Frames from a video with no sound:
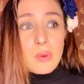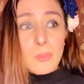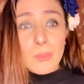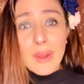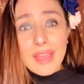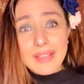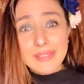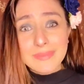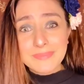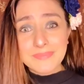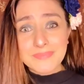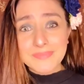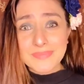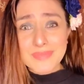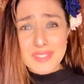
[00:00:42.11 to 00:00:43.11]
Well,
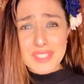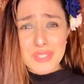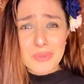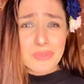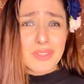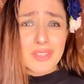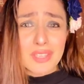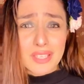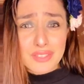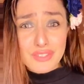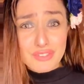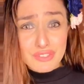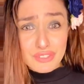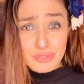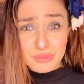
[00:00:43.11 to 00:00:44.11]
do you think that's
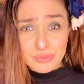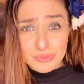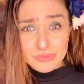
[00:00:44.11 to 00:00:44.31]
true?